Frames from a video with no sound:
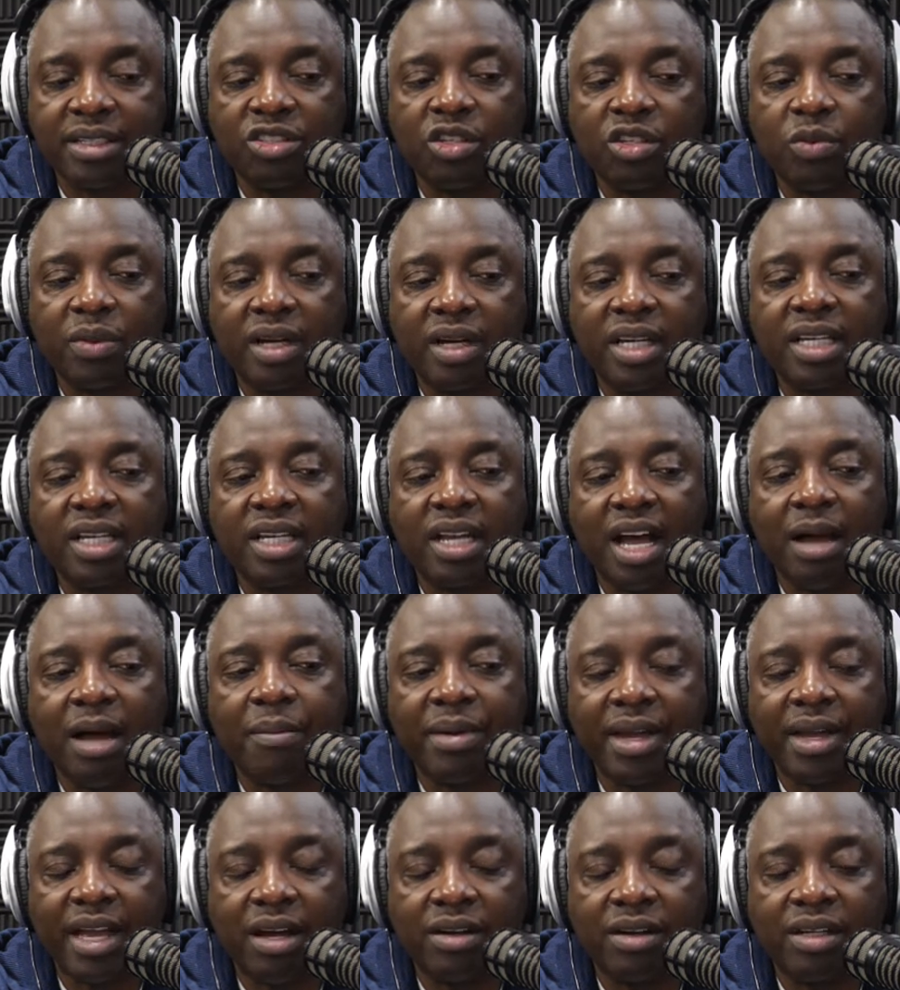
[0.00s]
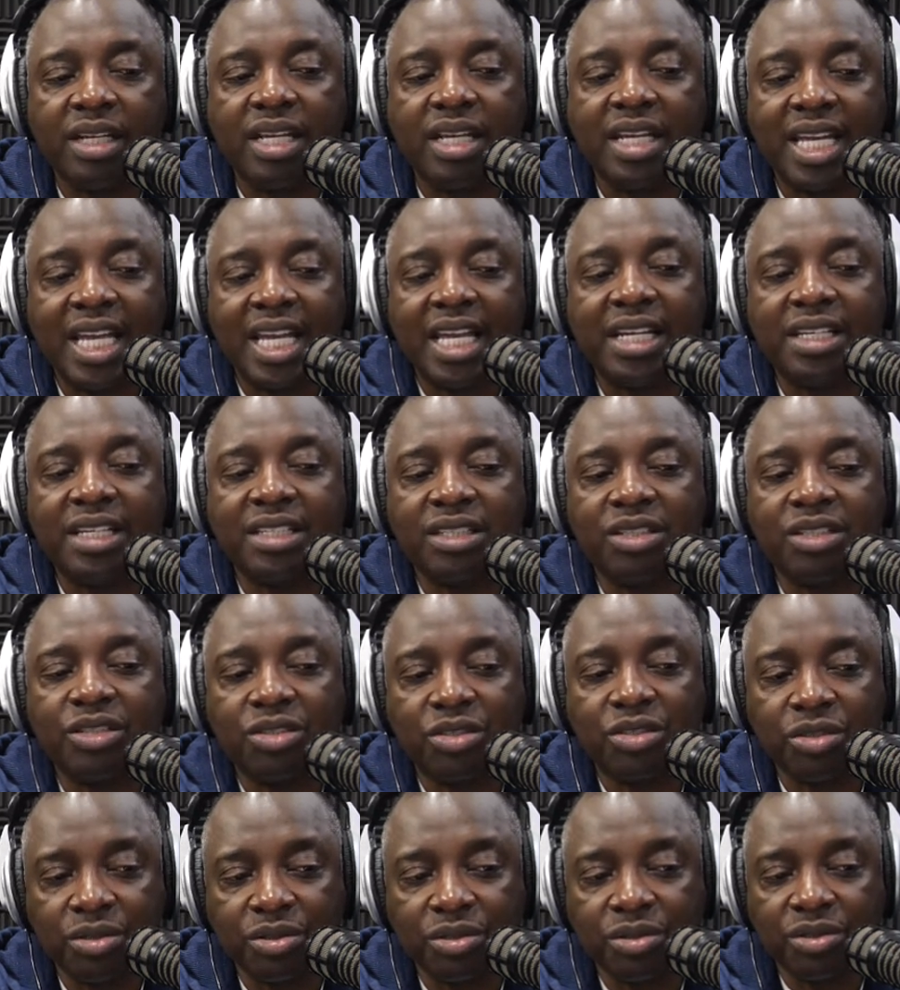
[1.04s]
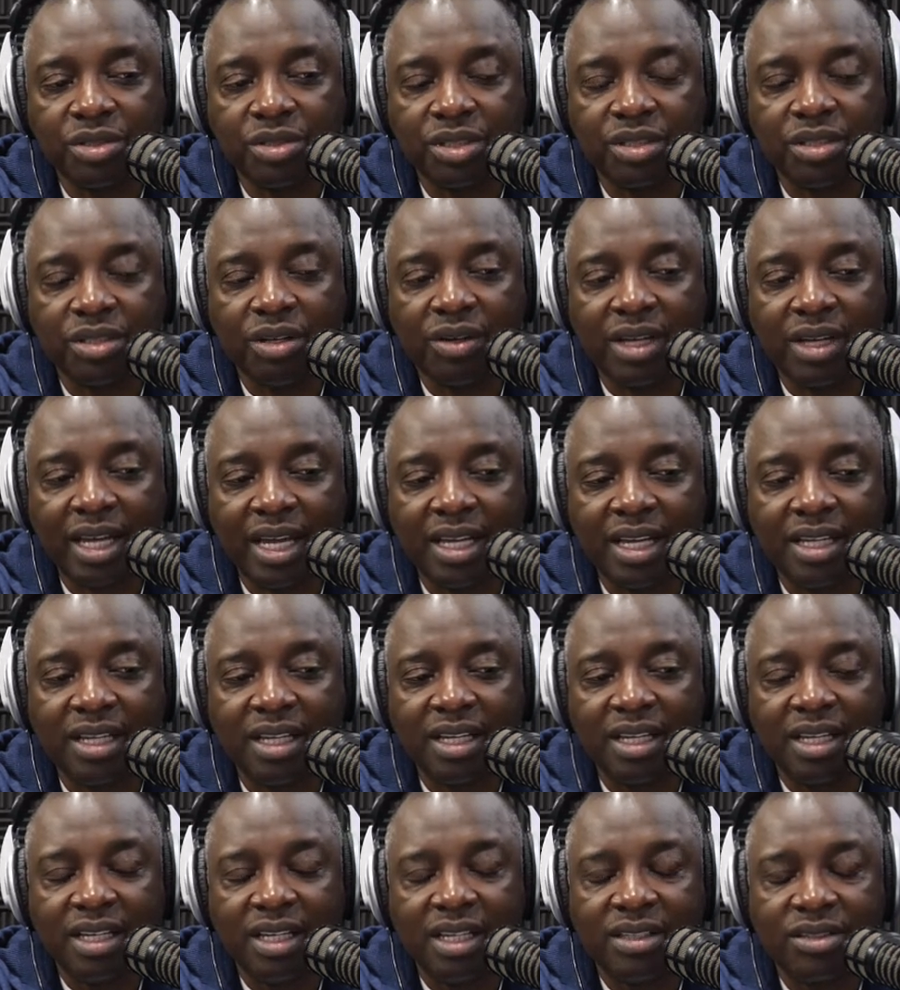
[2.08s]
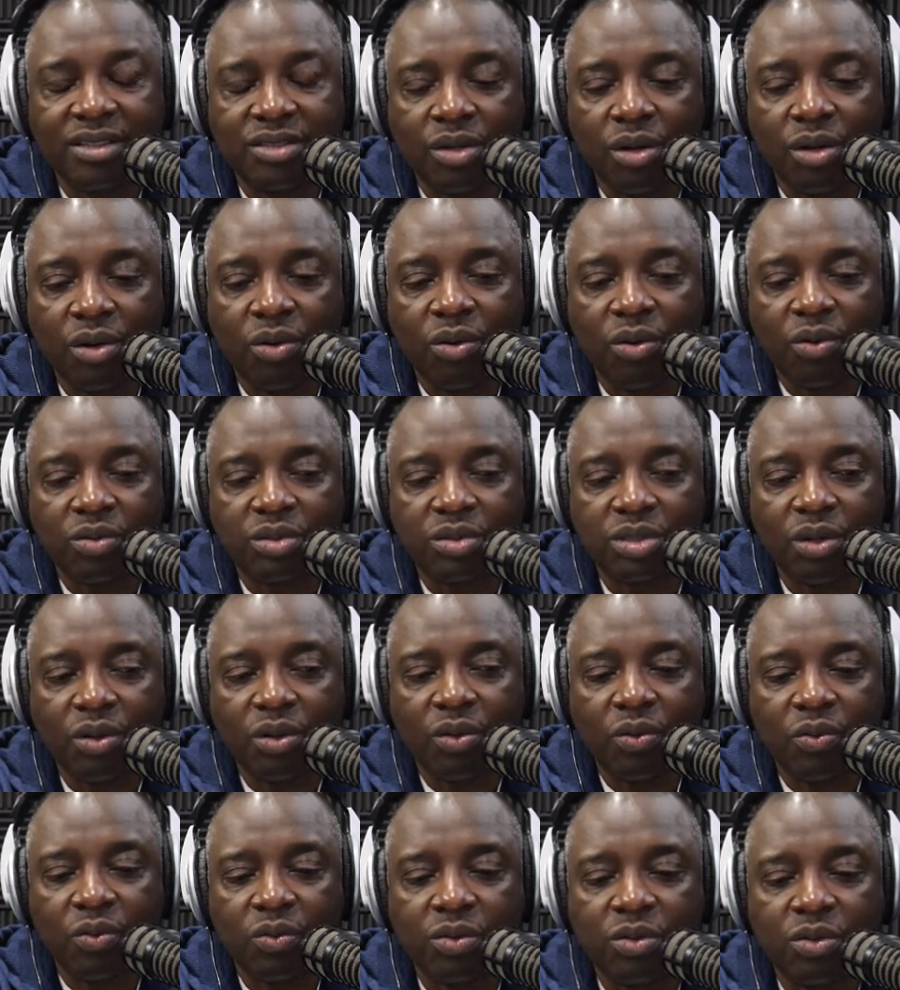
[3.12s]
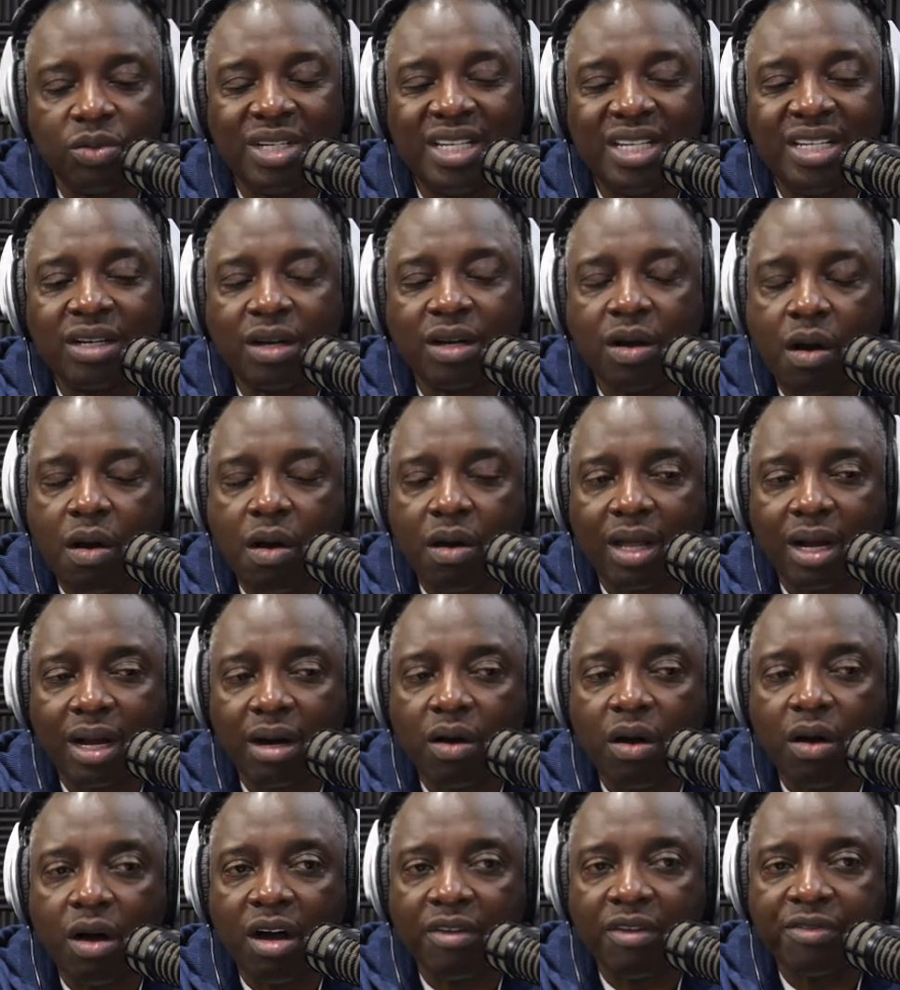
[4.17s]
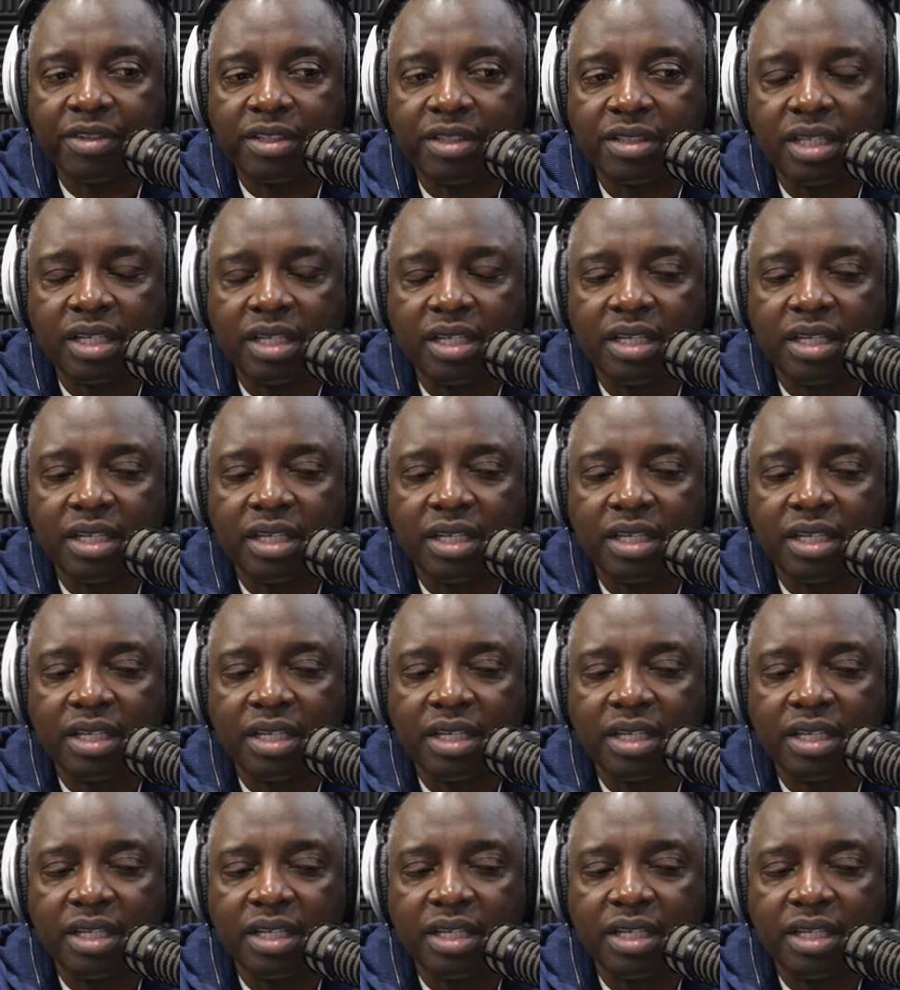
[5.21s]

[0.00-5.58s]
your money compounded and it's insured, okay? So you need to call our office,